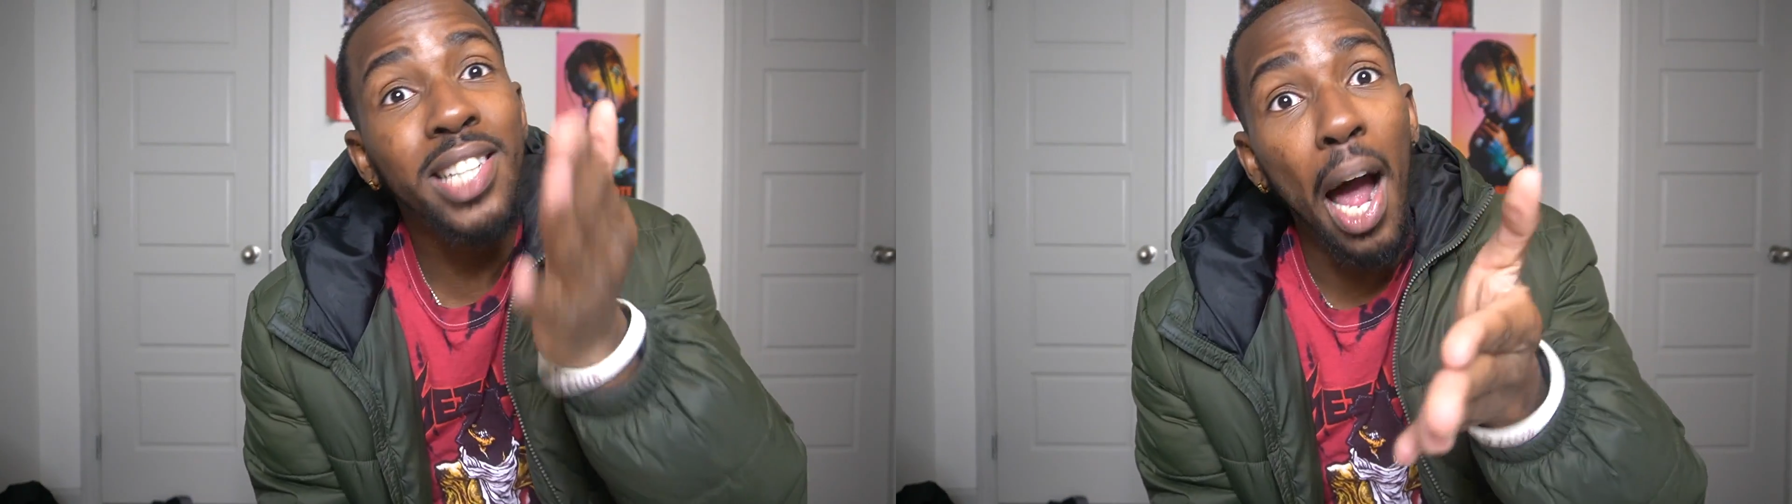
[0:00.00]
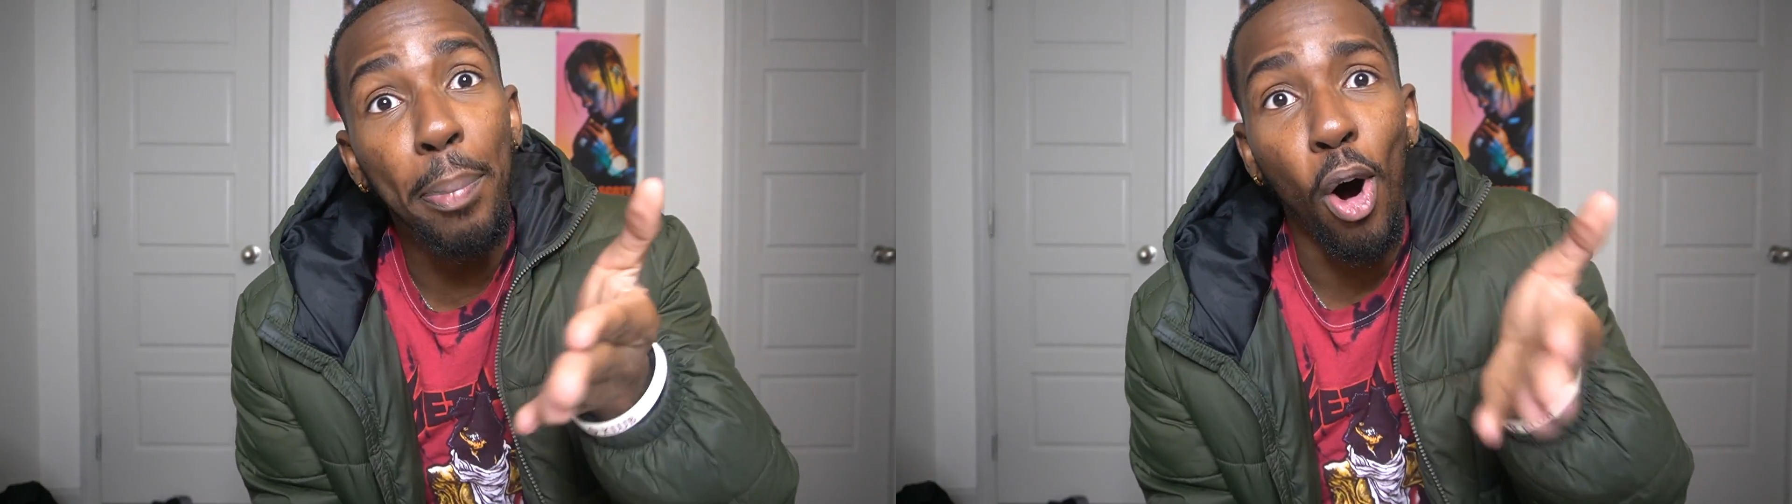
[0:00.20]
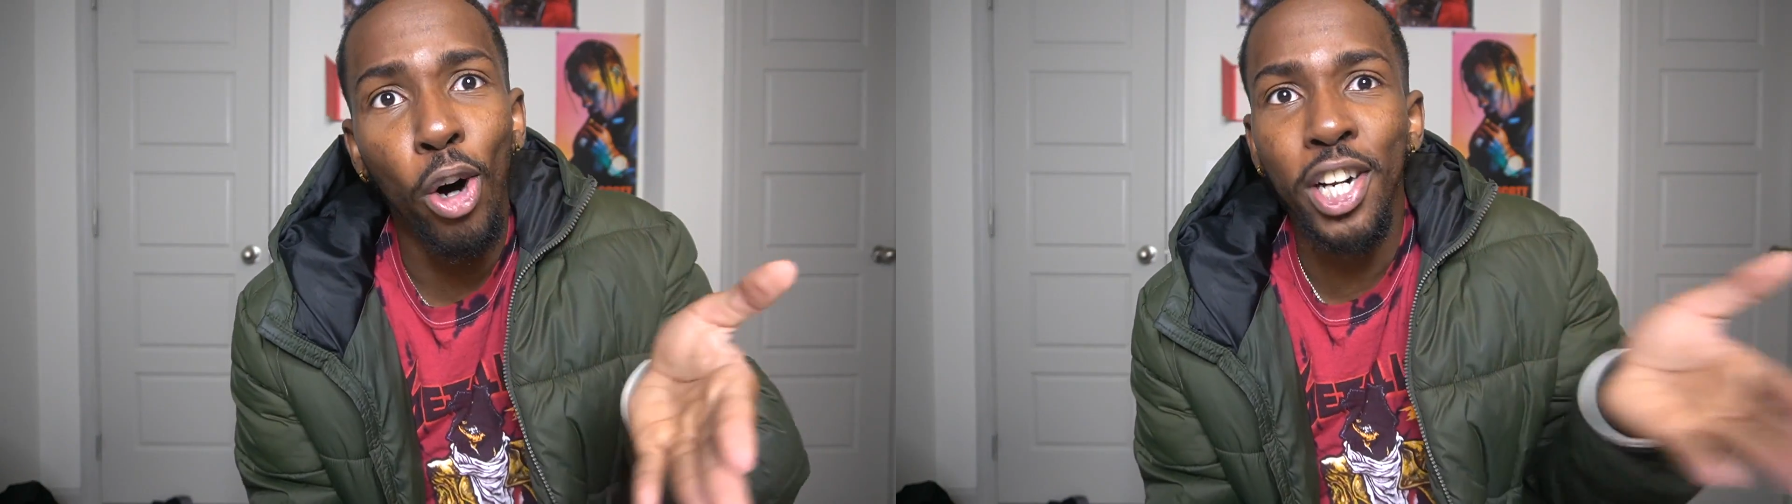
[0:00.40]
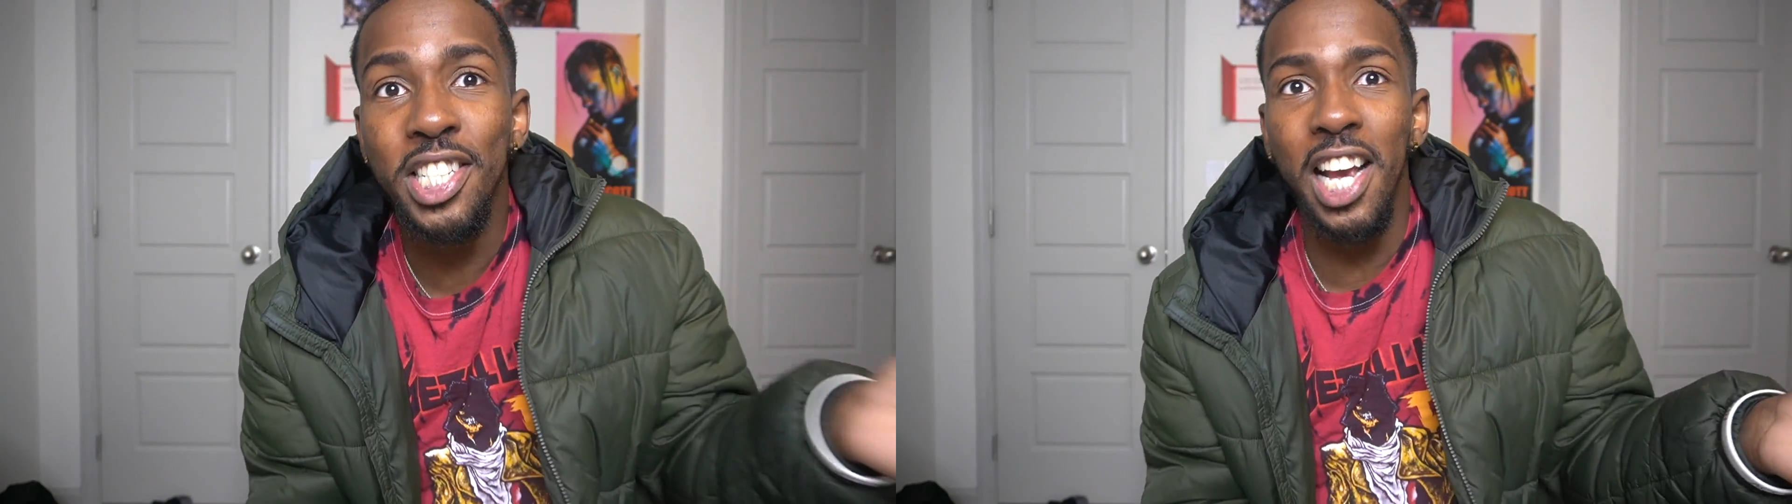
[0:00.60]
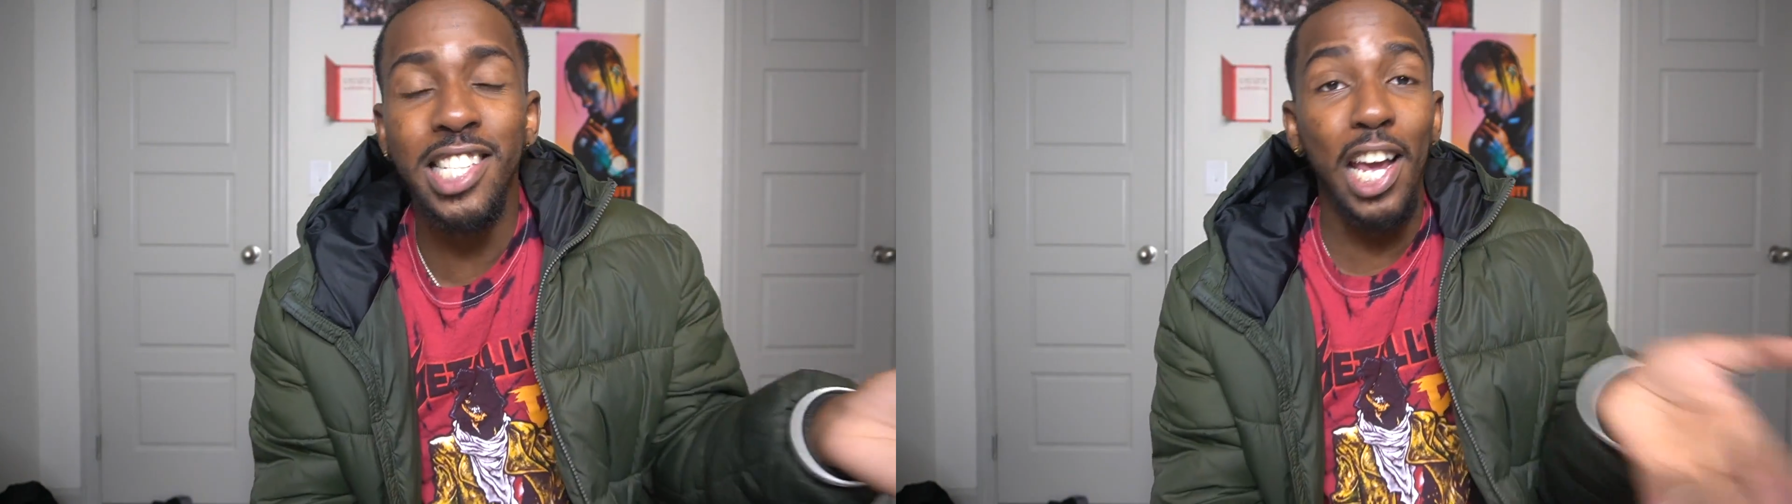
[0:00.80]
type of owner
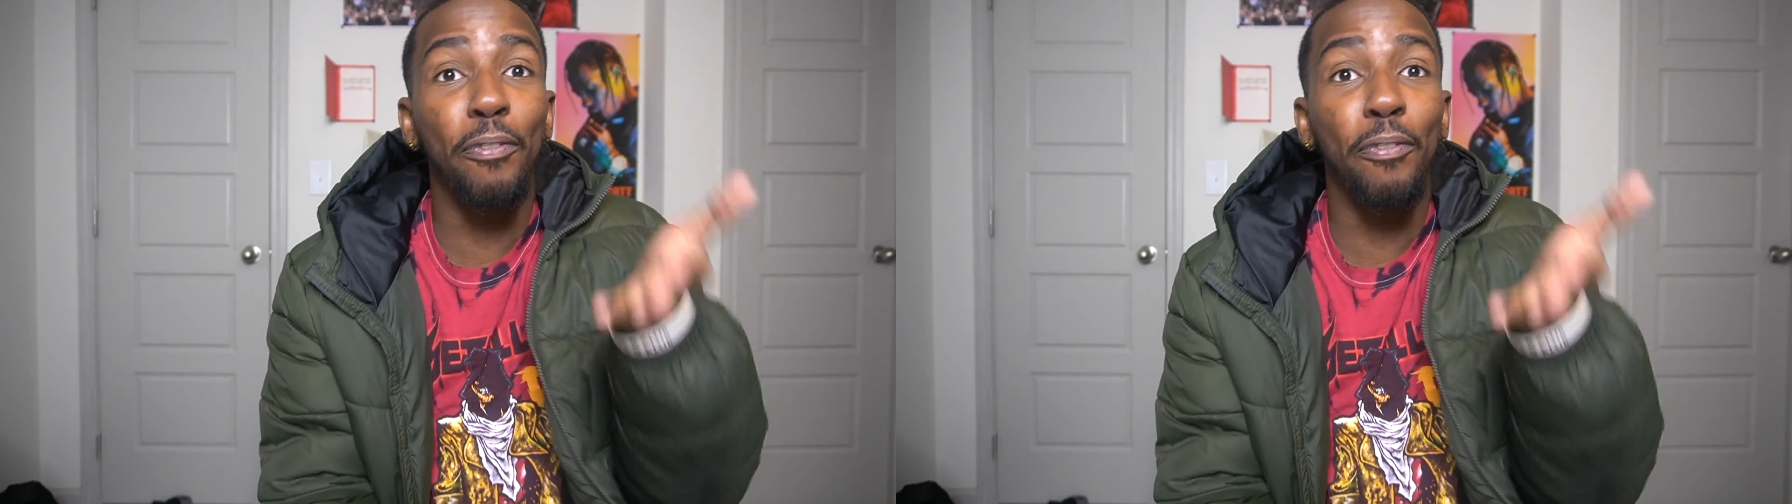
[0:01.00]
says that?